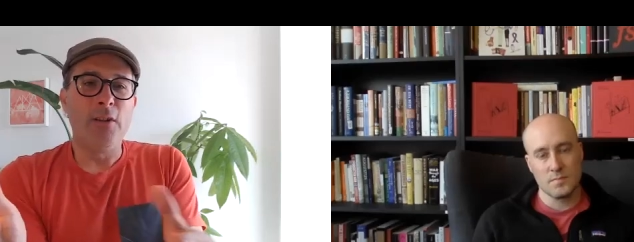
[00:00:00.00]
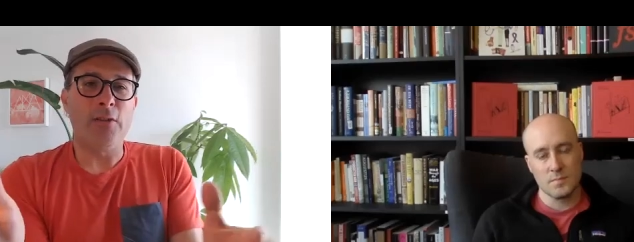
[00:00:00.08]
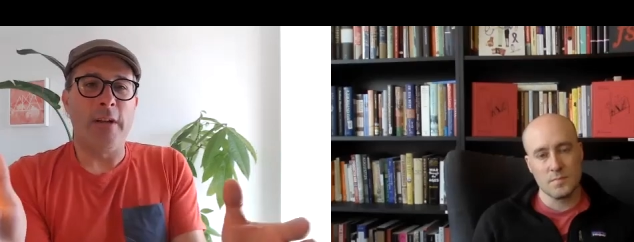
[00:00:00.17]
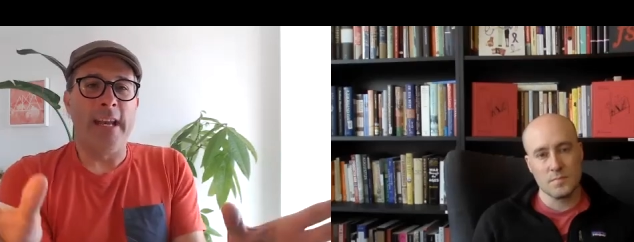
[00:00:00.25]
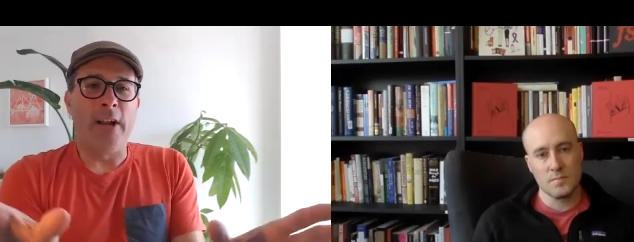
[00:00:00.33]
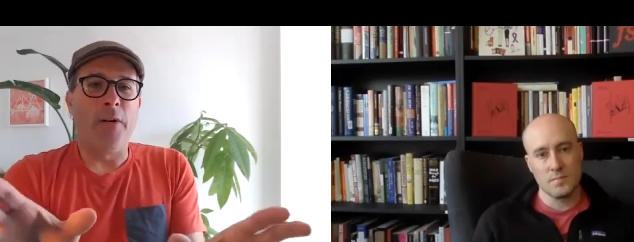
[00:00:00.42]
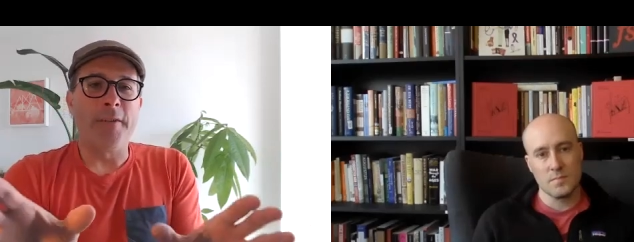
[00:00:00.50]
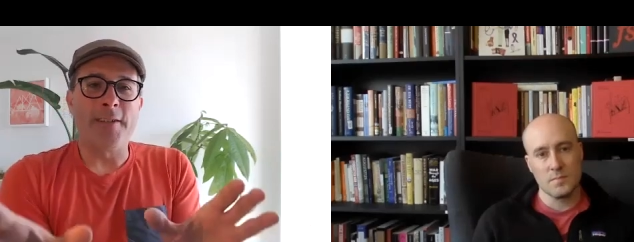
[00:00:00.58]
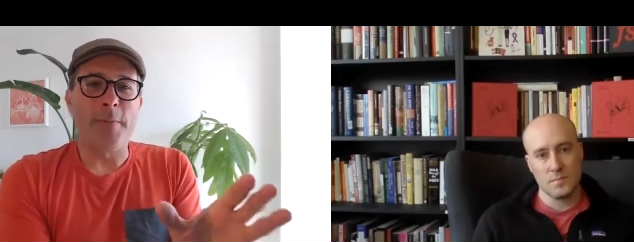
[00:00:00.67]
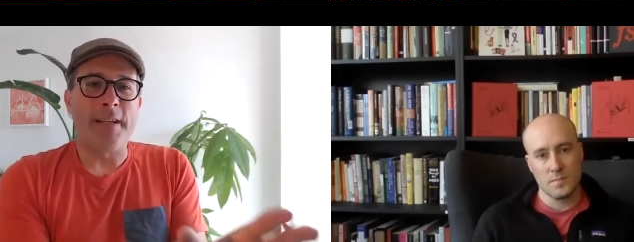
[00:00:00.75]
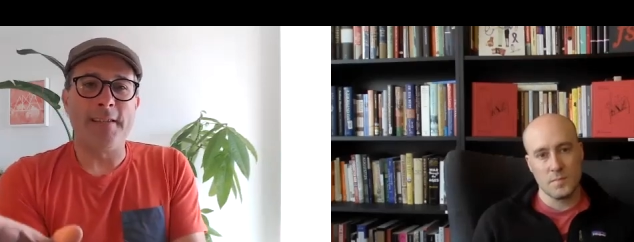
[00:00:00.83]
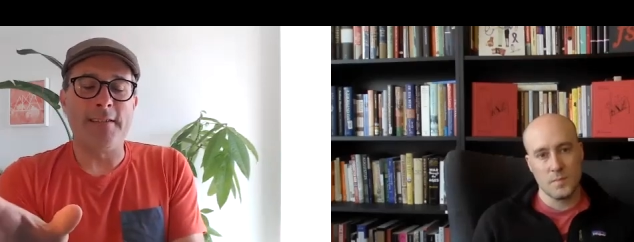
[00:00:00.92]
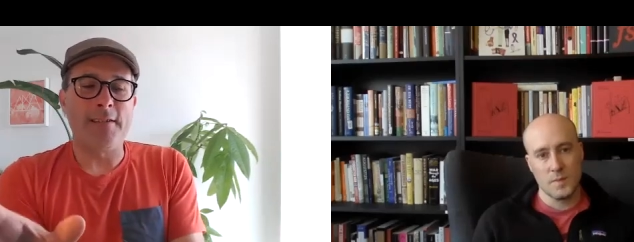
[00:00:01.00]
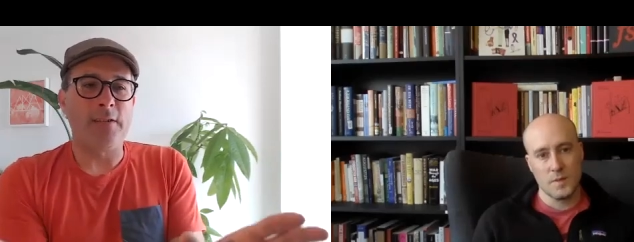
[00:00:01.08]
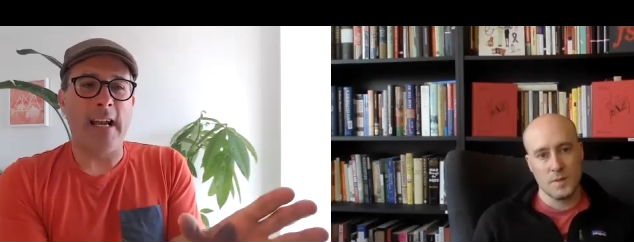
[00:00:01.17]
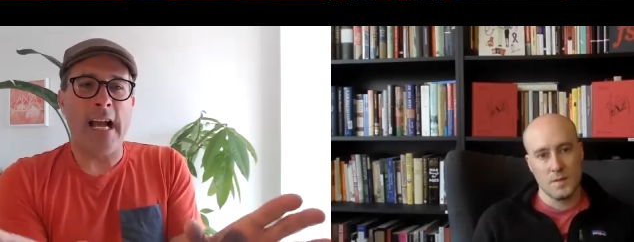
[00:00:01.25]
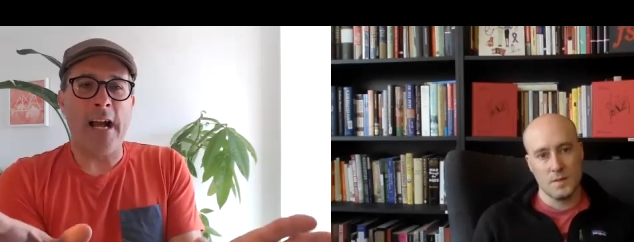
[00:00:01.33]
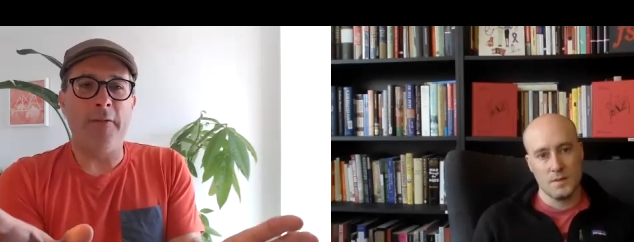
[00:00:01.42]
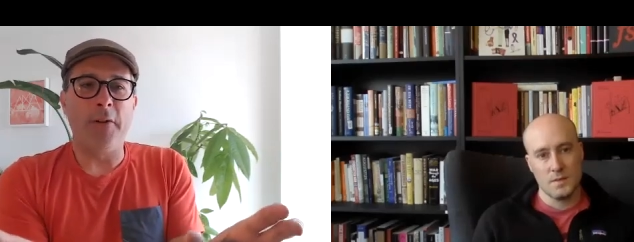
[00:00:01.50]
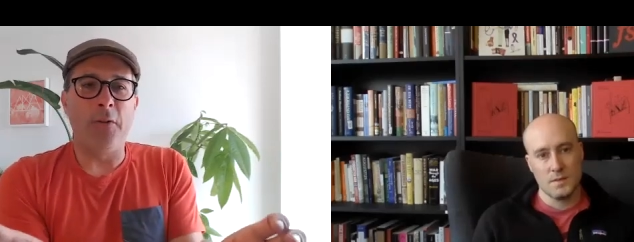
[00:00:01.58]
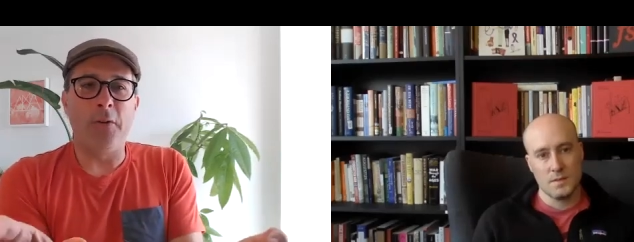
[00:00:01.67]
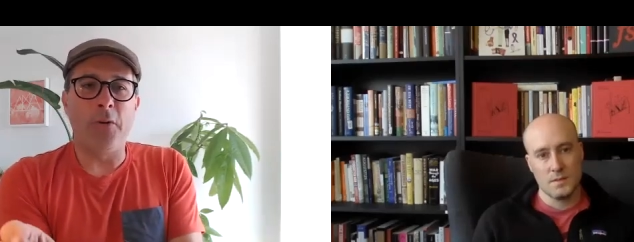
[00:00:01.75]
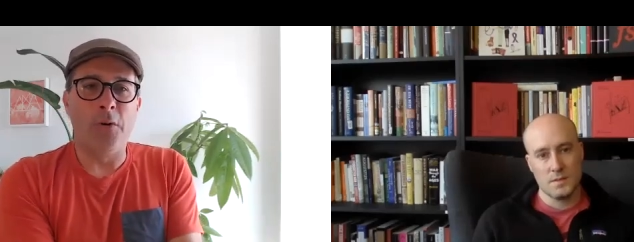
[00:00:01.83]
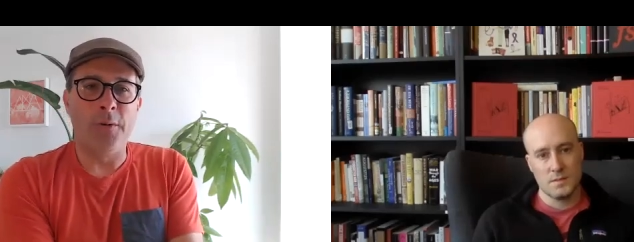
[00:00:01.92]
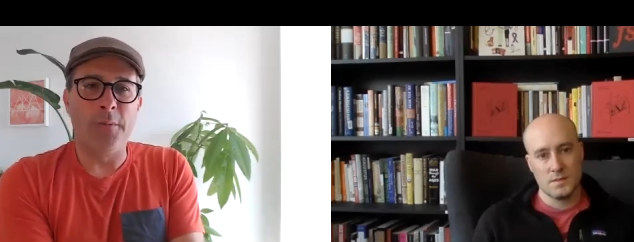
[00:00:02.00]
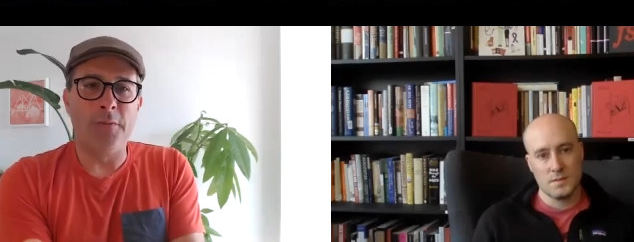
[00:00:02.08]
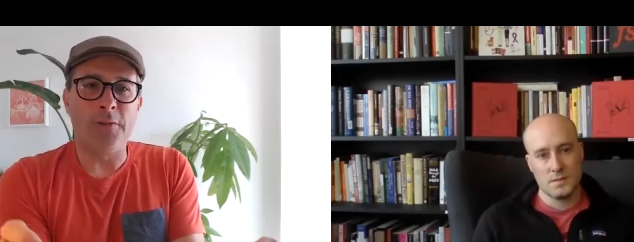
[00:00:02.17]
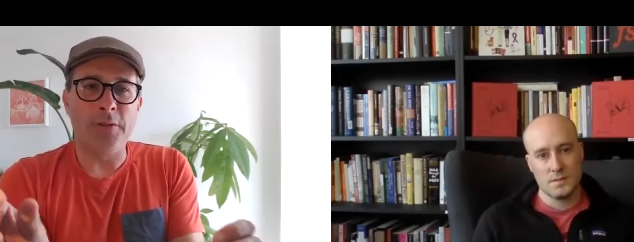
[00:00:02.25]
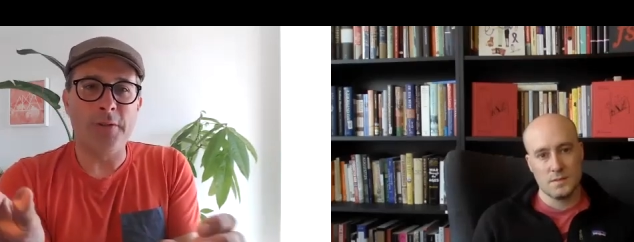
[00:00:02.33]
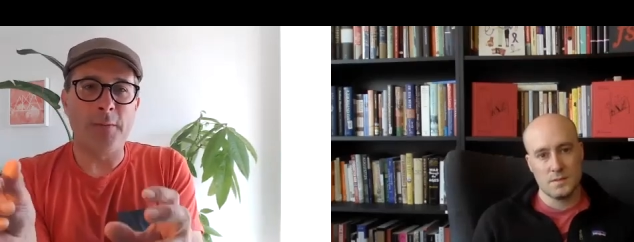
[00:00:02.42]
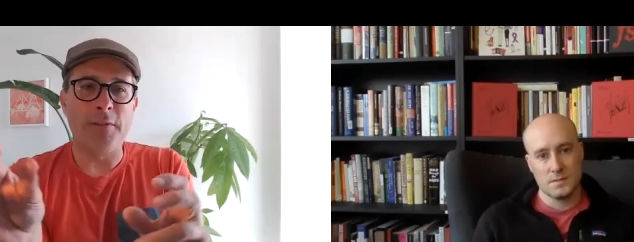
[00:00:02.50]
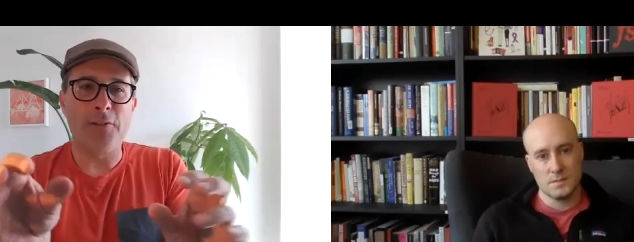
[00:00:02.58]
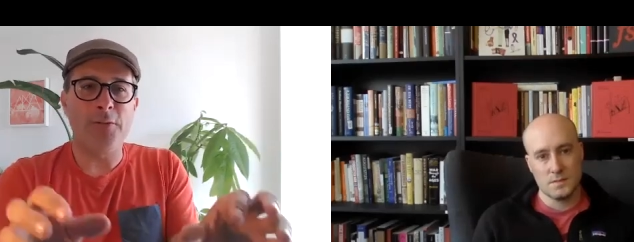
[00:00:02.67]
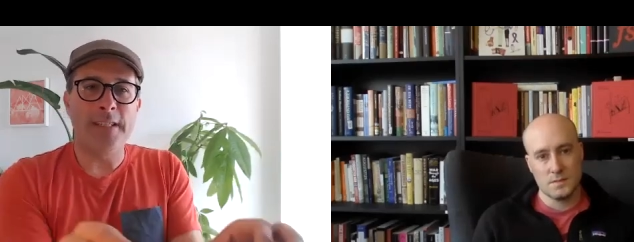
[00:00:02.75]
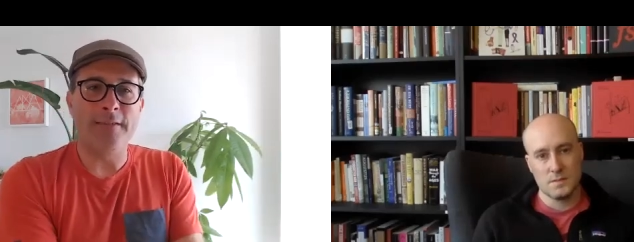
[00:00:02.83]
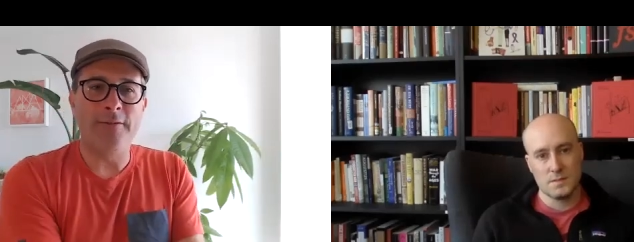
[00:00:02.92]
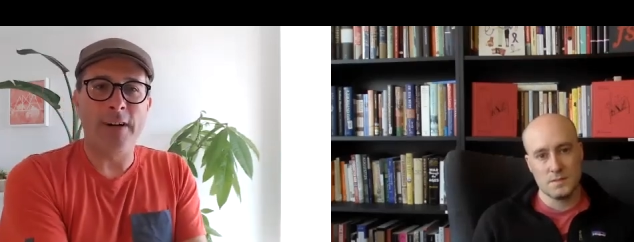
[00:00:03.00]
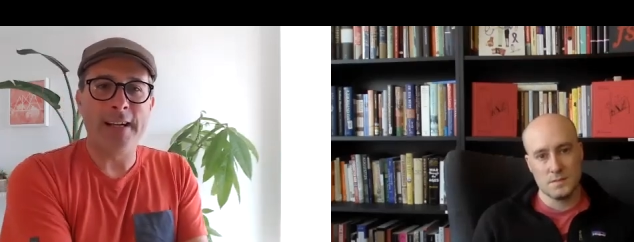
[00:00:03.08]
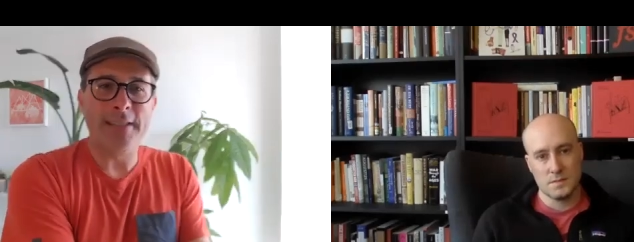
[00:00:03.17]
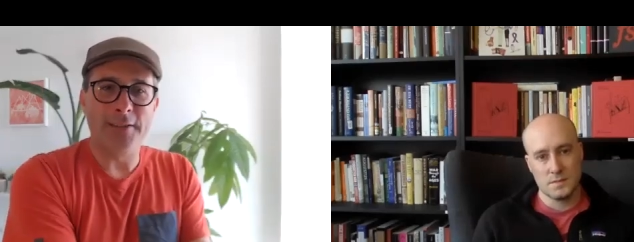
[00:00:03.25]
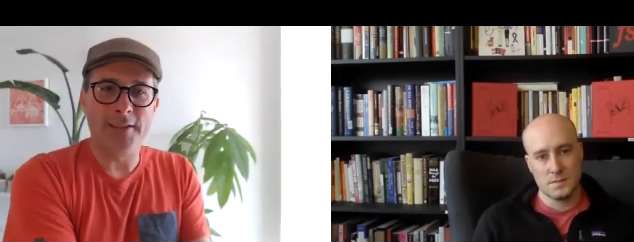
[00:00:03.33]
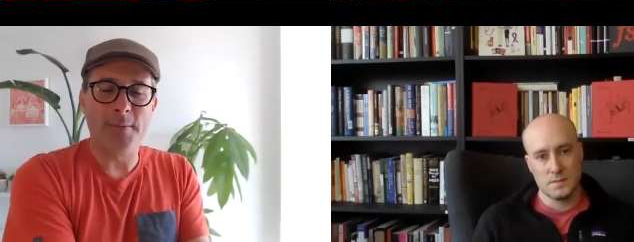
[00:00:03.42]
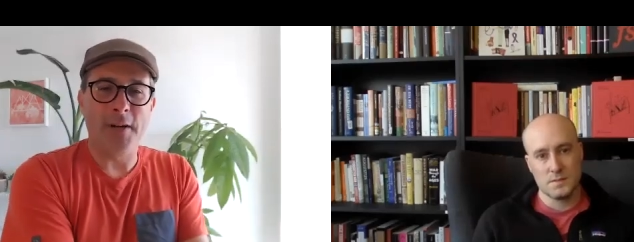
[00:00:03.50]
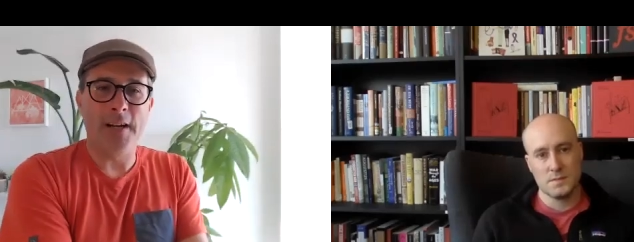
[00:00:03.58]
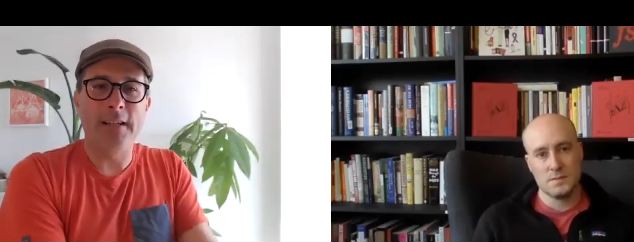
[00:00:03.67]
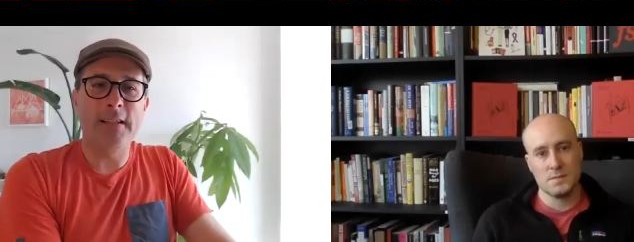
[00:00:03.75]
Speaker 1: so, and all the spaces should have their own little home so you can retreat and find your spot.